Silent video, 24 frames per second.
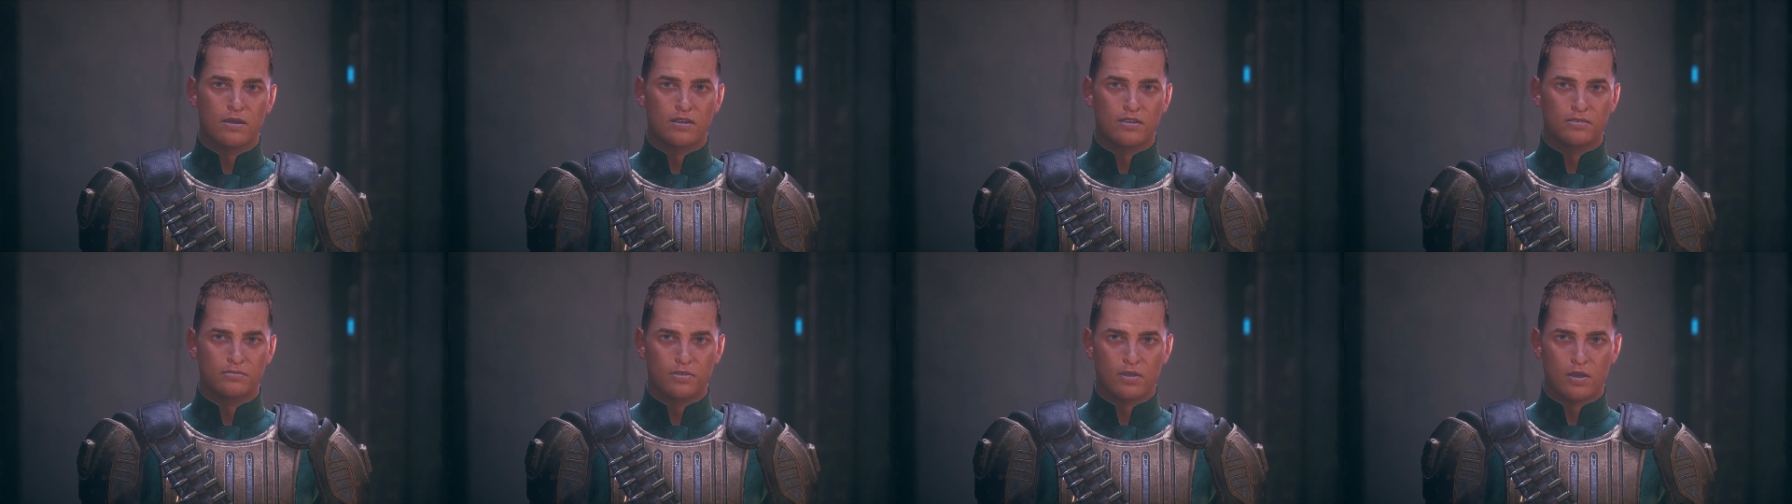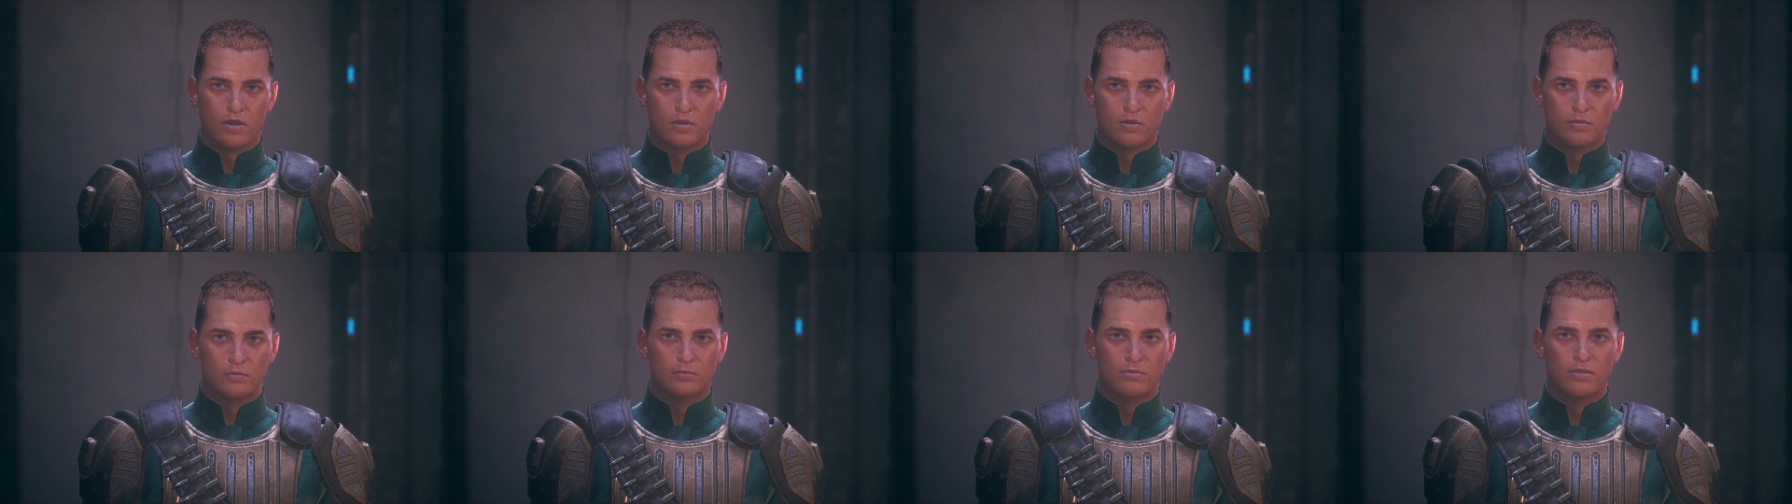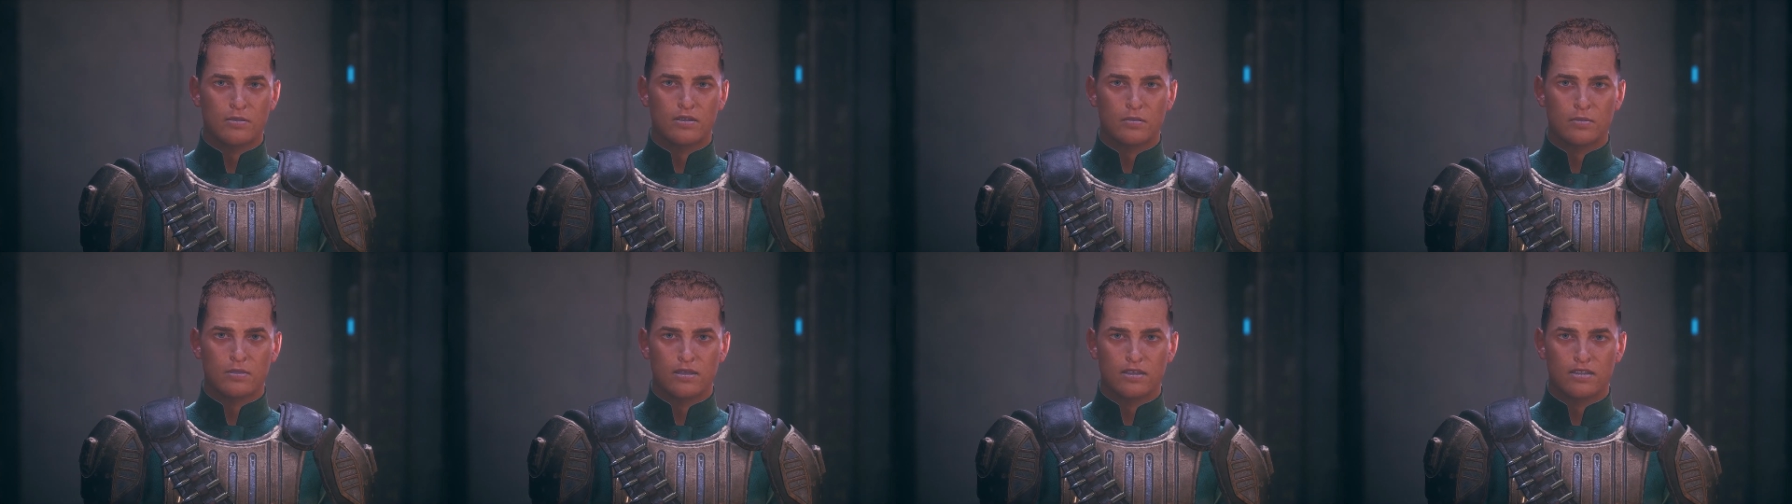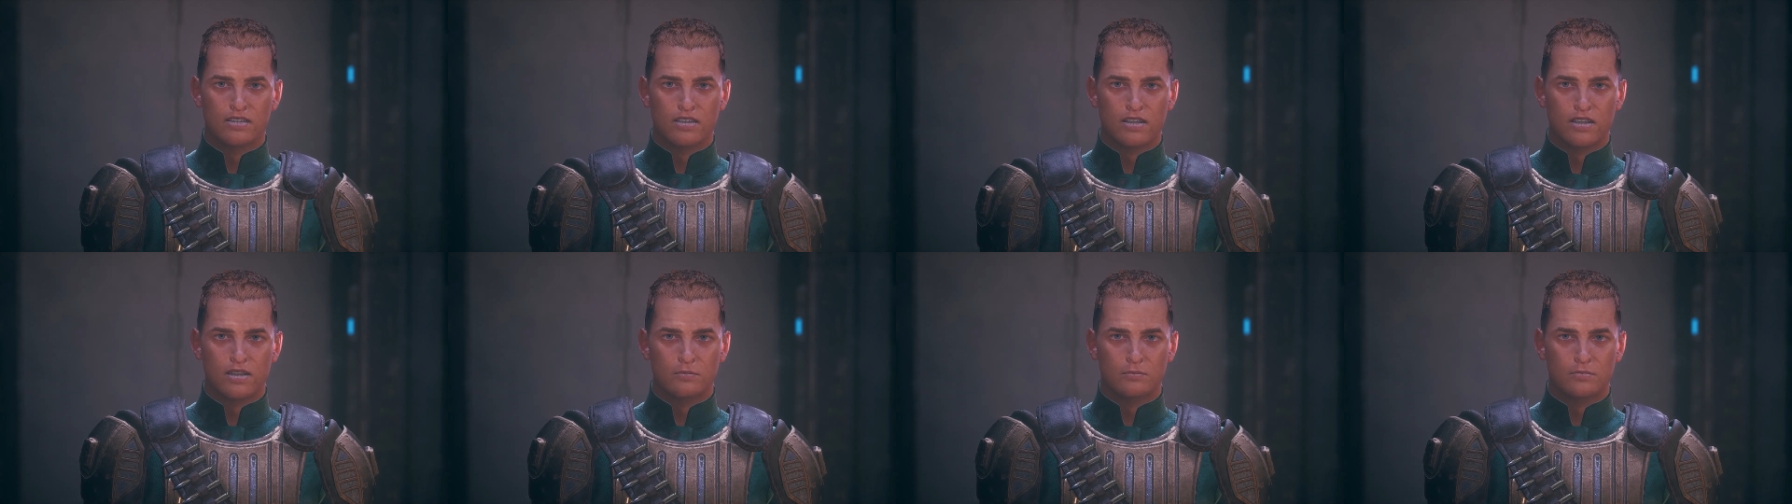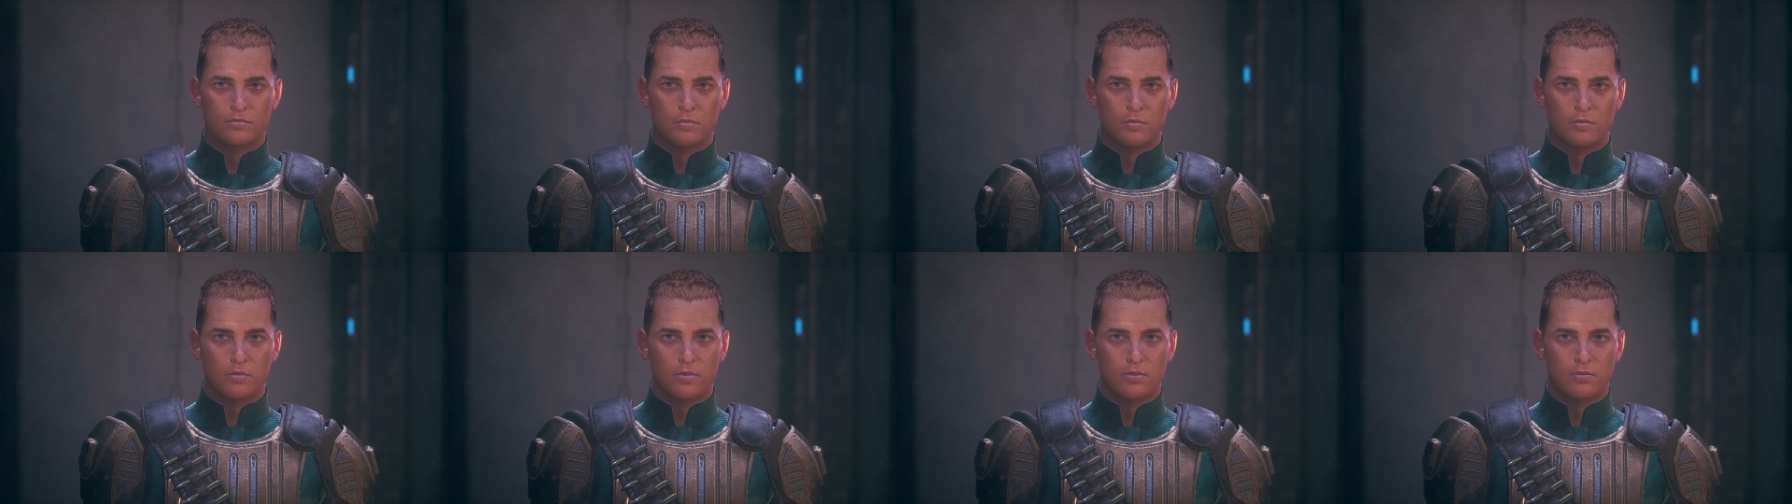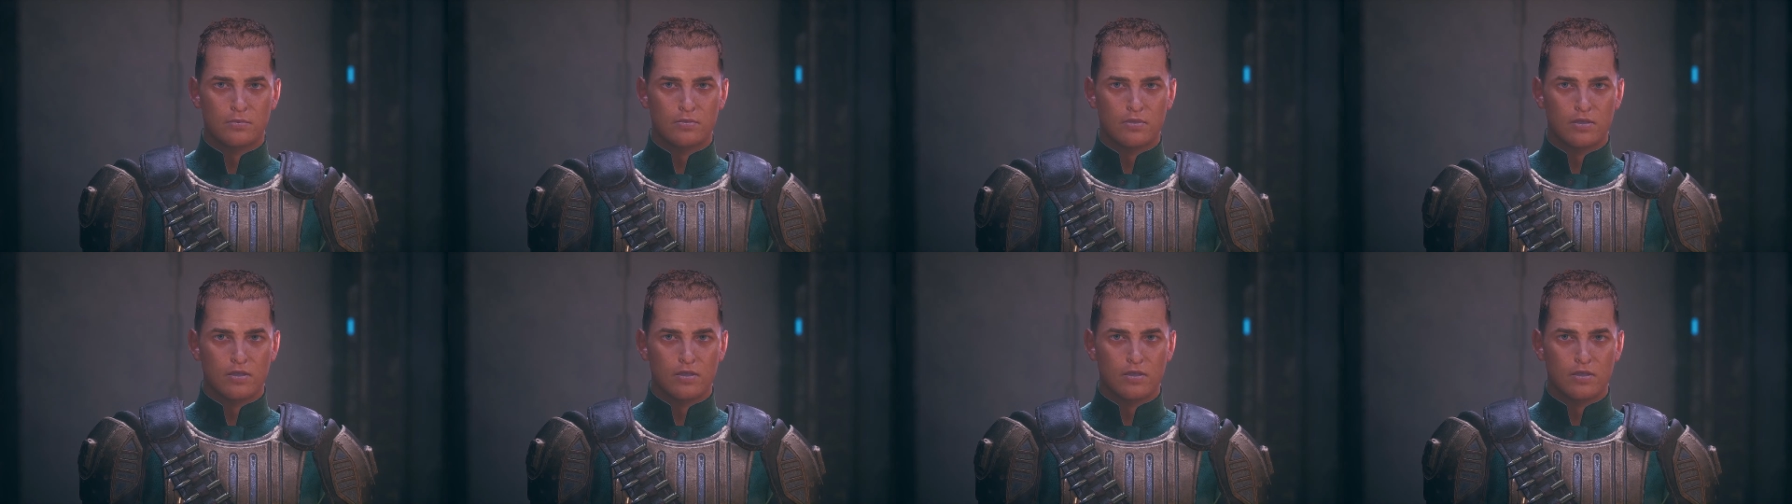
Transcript: It's not coming in anytime soon,